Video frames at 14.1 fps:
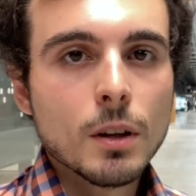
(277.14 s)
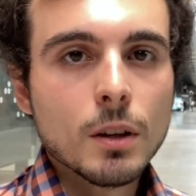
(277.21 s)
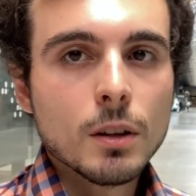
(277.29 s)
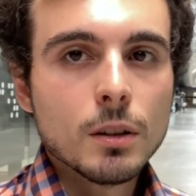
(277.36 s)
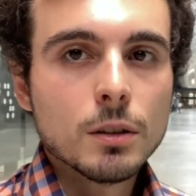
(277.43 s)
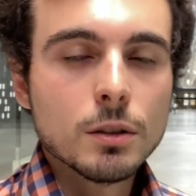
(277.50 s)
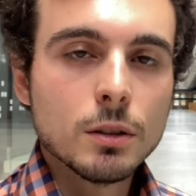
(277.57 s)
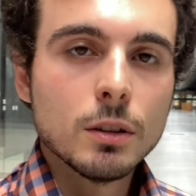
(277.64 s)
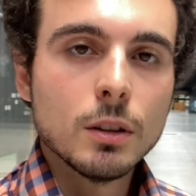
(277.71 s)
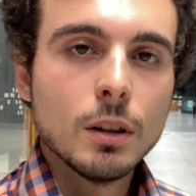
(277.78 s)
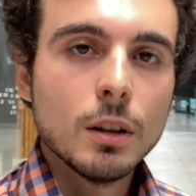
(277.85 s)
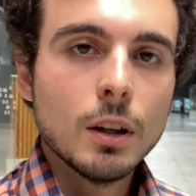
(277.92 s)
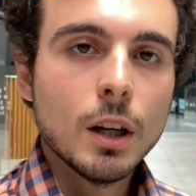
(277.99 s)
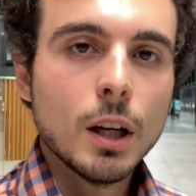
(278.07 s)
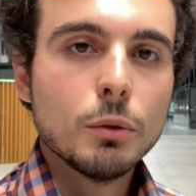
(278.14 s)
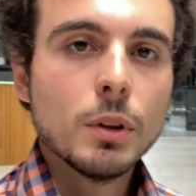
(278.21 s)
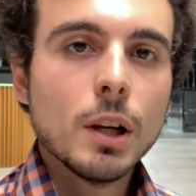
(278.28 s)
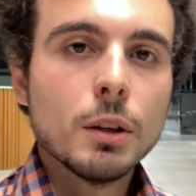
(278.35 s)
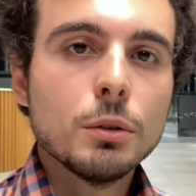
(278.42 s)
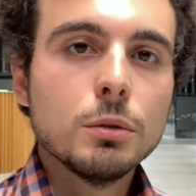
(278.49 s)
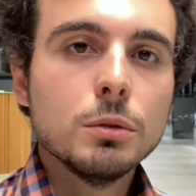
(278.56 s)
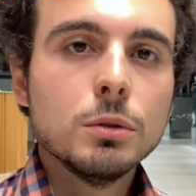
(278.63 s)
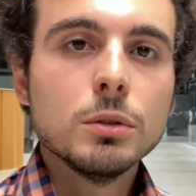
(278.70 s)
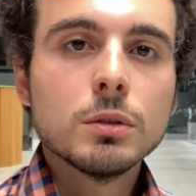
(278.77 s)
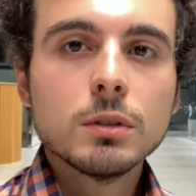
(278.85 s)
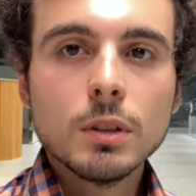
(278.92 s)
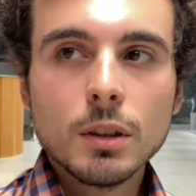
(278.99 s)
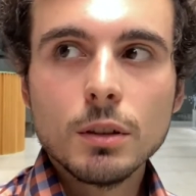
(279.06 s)
So I would like to
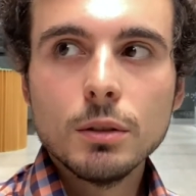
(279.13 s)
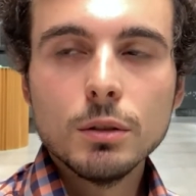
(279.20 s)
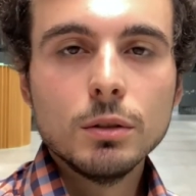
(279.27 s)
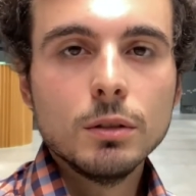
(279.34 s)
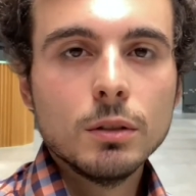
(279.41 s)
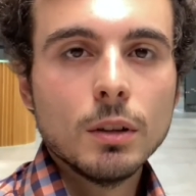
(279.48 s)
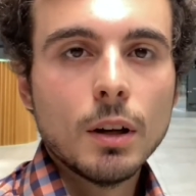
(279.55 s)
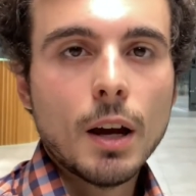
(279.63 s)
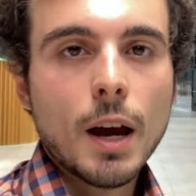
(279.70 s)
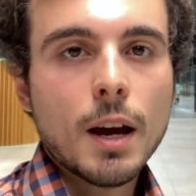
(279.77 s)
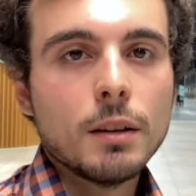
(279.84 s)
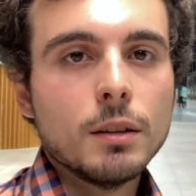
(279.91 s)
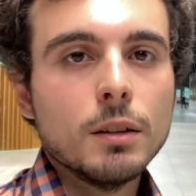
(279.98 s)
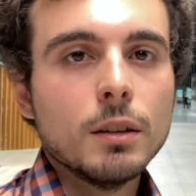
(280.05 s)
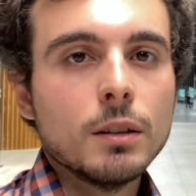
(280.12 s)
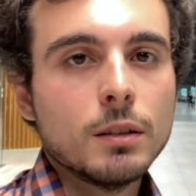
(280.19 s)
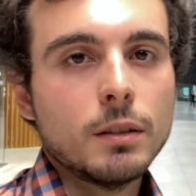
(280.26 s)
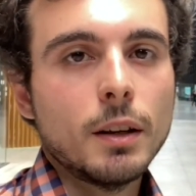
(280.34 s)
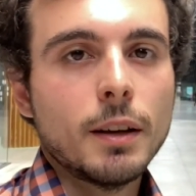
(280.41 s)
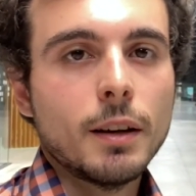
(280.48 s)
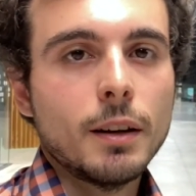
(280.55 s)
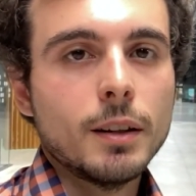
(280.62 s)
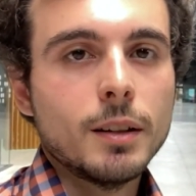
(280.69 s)
thank you, and take care.